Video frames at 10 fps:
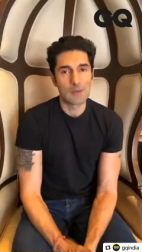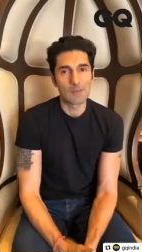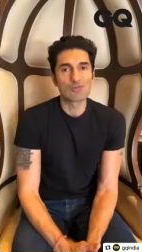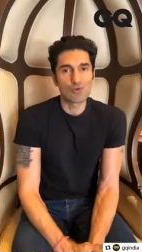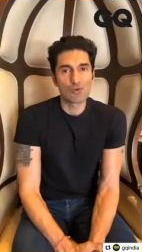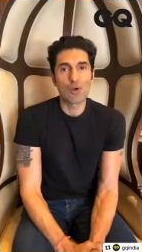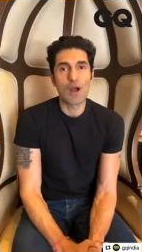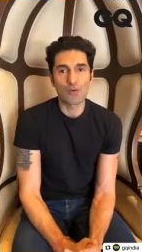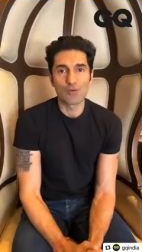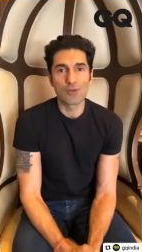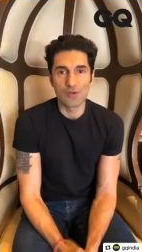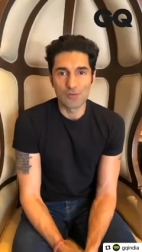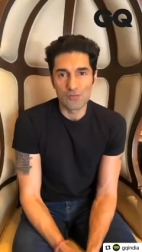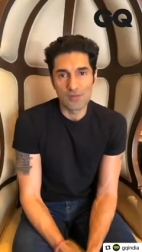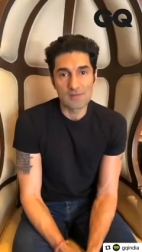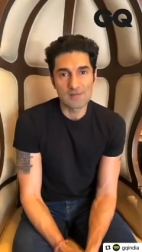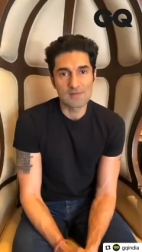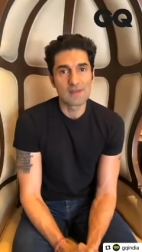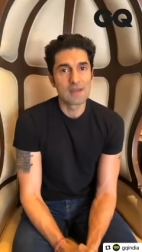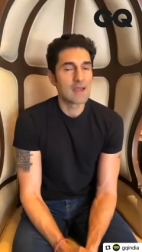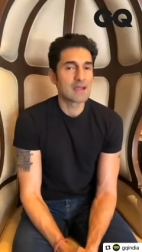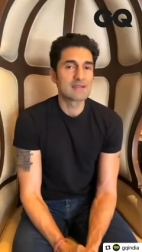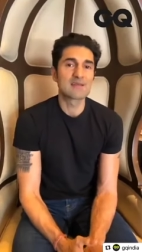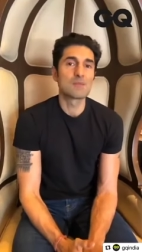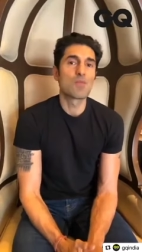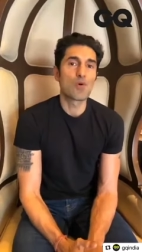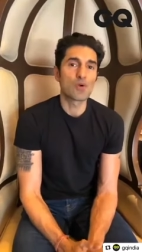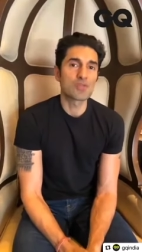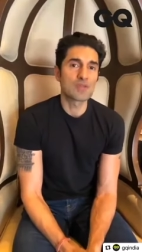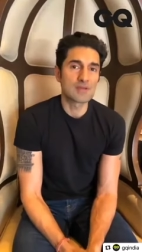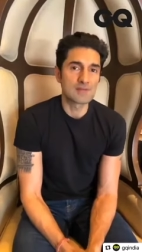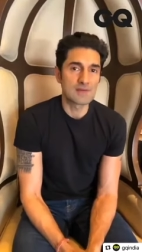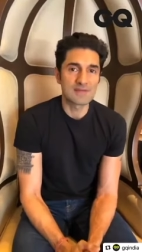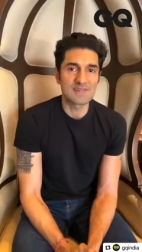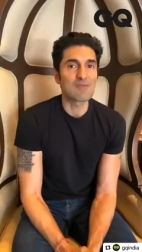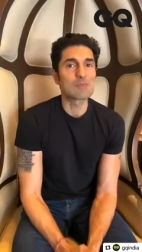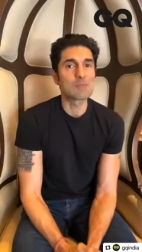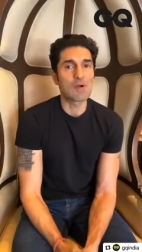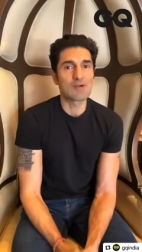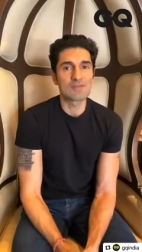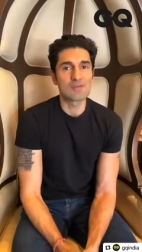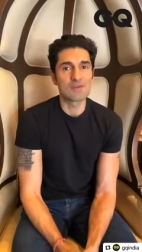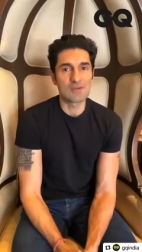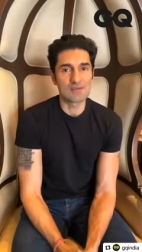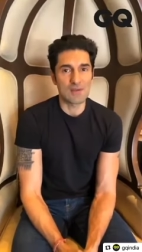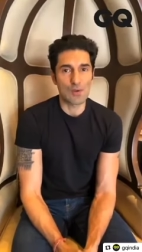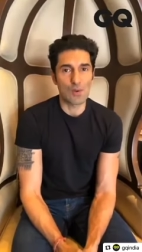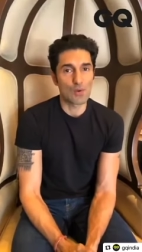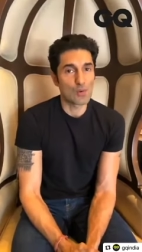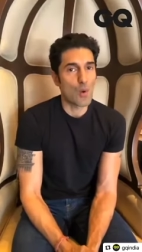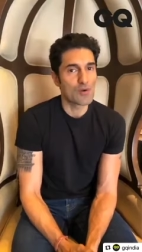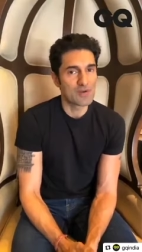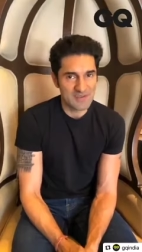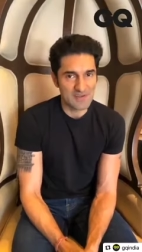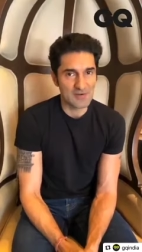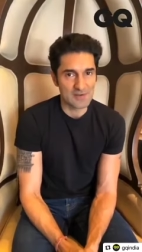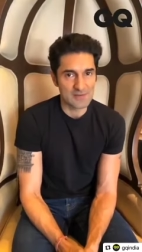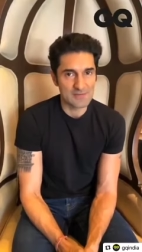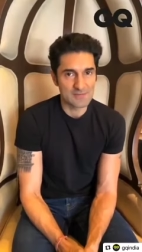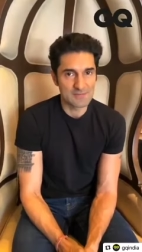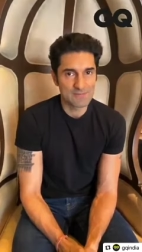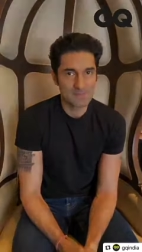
Let me show you how you can do this and some more things in a seven part series I call Quarinteriors.